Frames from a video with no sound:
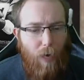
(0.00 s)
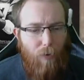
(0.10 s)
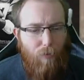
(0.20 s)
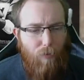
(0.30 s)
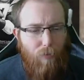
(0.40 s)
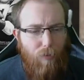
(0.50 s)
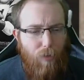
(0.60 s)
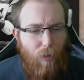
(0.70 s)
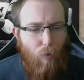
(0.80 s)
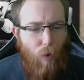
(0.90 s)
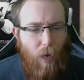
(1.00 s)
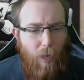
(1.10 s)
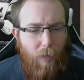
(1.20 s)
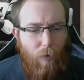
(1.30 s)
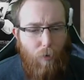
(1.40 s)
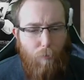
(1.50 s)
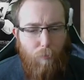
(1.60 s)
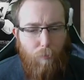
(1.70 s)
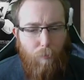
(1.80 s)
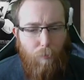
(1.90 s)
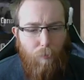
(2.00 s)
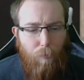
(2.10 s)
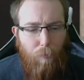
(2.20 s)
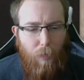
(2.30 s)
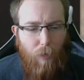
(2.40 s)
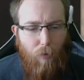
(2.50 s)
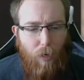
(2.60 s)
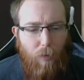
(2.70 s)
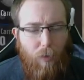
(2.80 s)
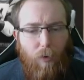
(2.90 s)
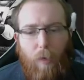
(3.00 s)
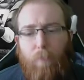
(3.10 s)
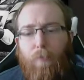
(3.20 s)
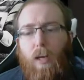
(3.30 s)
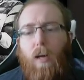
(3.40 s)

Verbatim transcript: I don't see why that would be a great deal. Okay.